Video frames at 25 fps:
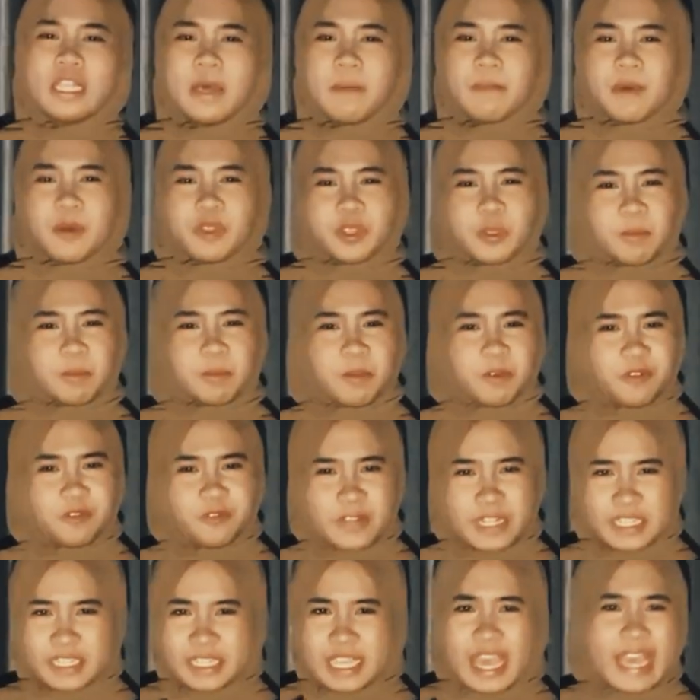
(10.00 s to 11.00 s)
about the
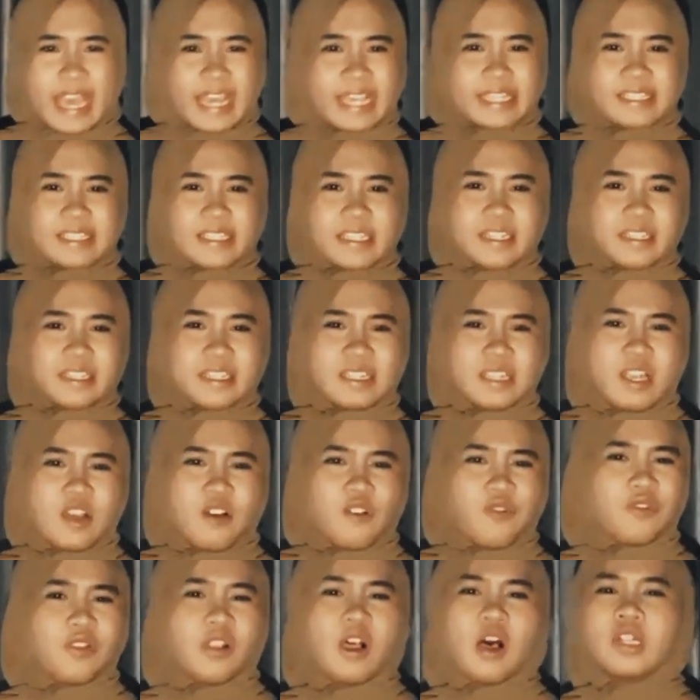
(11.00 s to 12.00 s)
perfect accent,
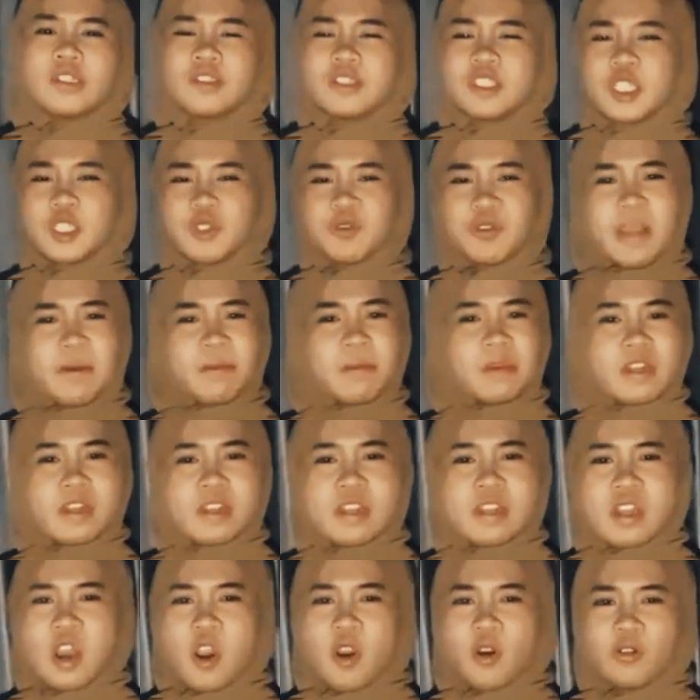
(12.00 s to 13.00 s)
flawless
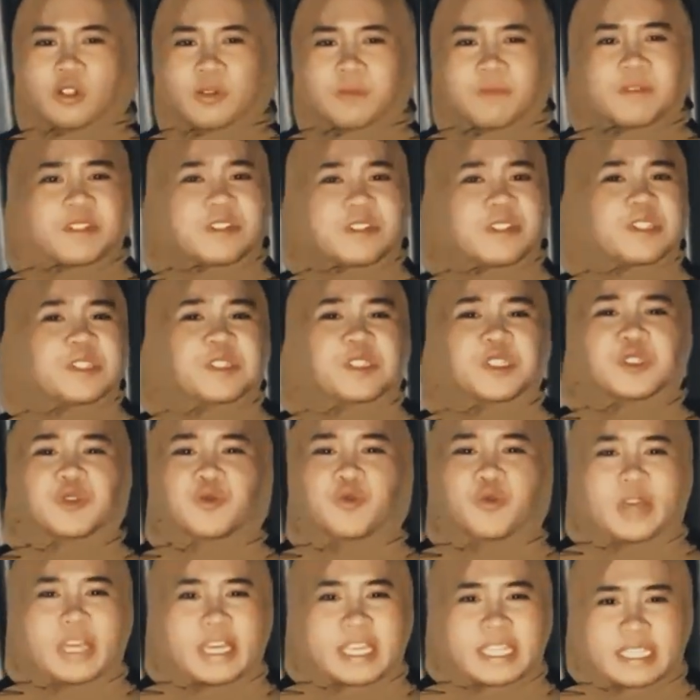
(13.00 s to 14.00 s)
grammar, or prodigious
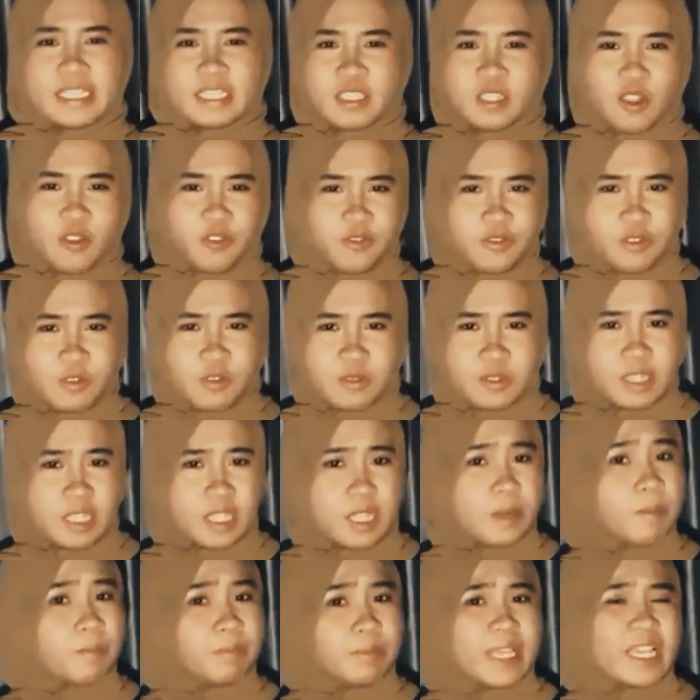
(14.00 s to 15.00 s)
ways of using
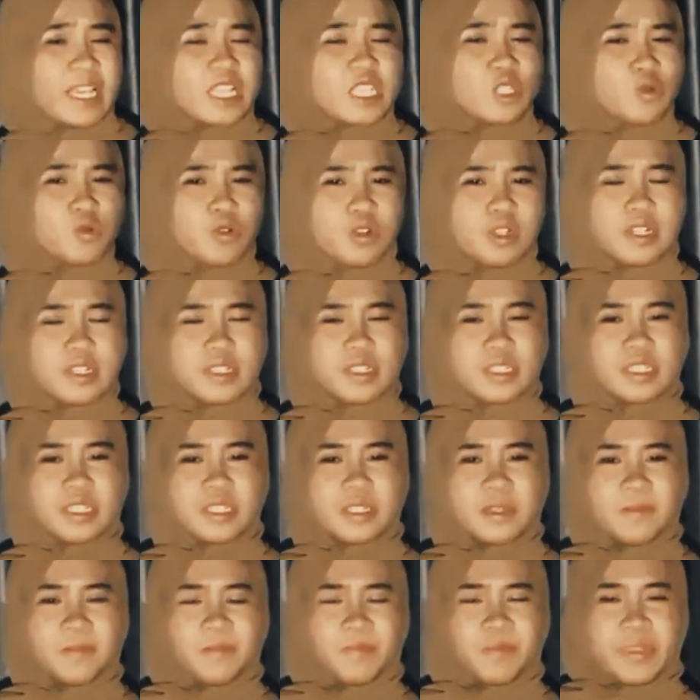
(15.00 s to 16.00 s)
complex
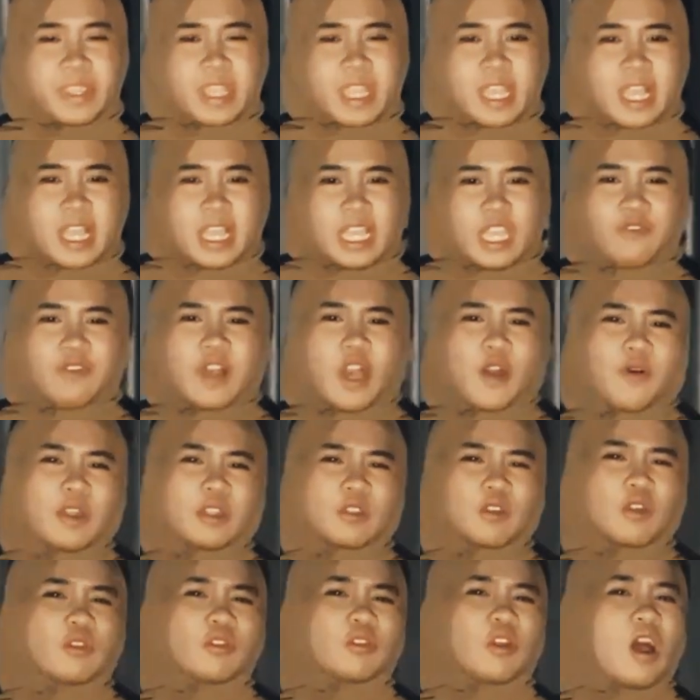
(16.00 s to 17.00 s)
words. If I
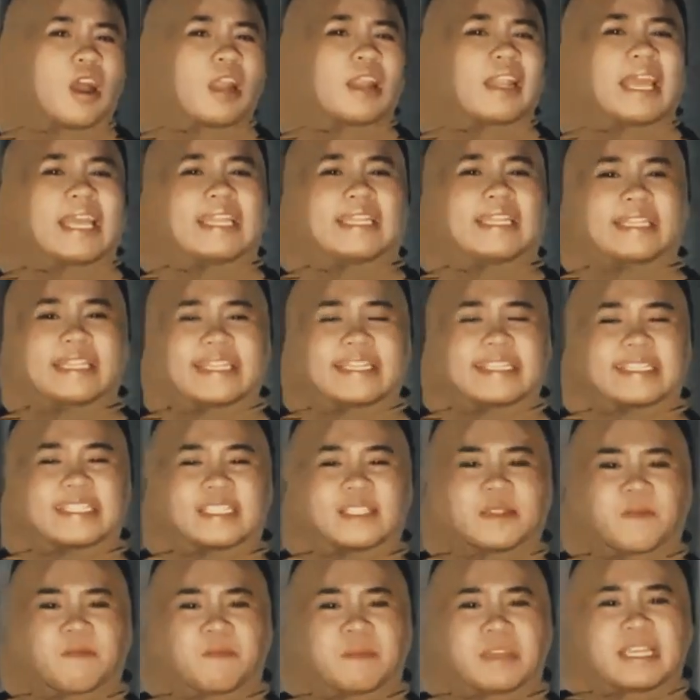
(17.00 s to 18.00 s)
were to talk like
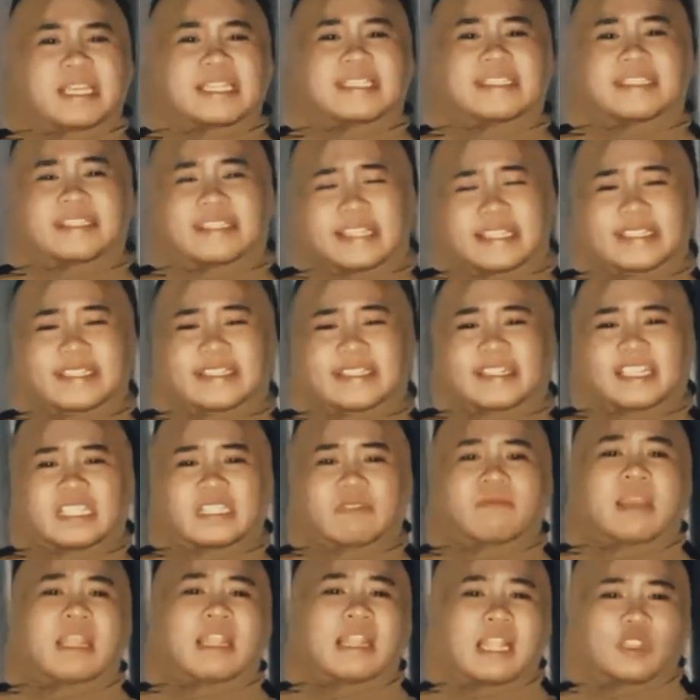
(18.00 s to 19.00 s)
this because this is
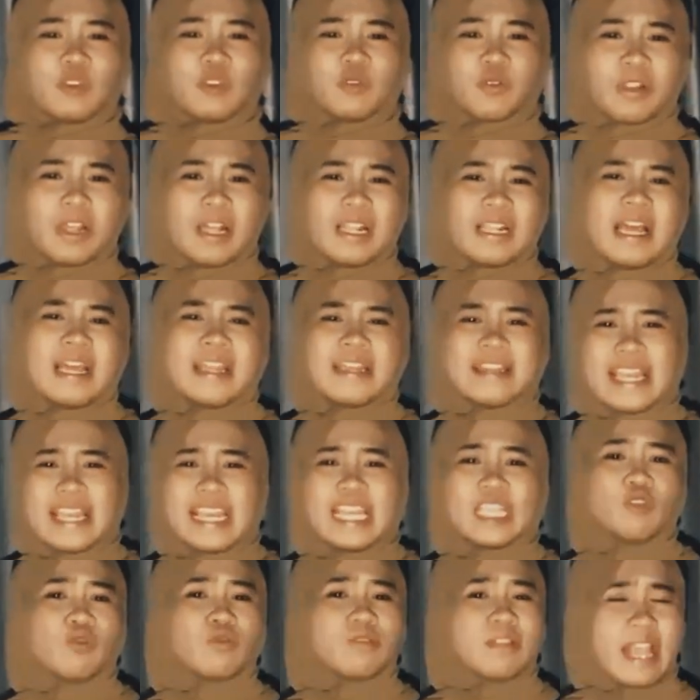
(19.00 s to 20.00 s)
my natural
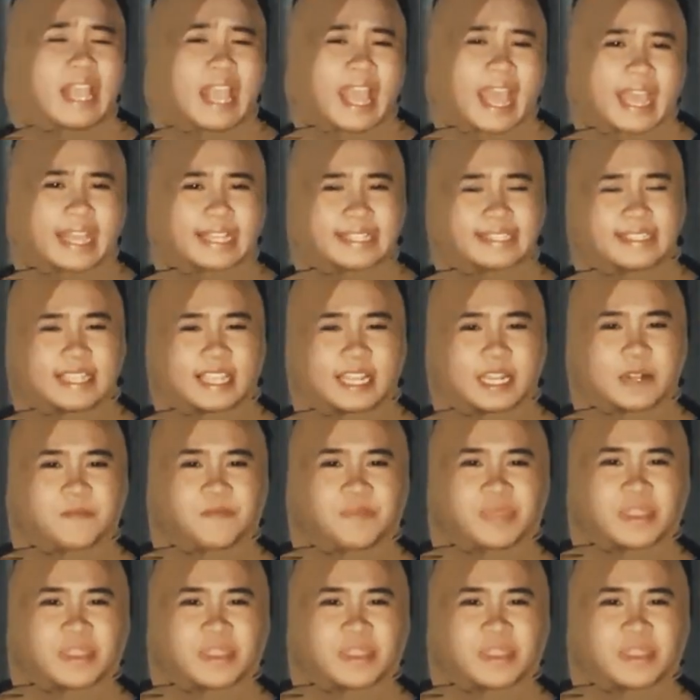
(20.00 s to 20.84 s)
day-to-day accent,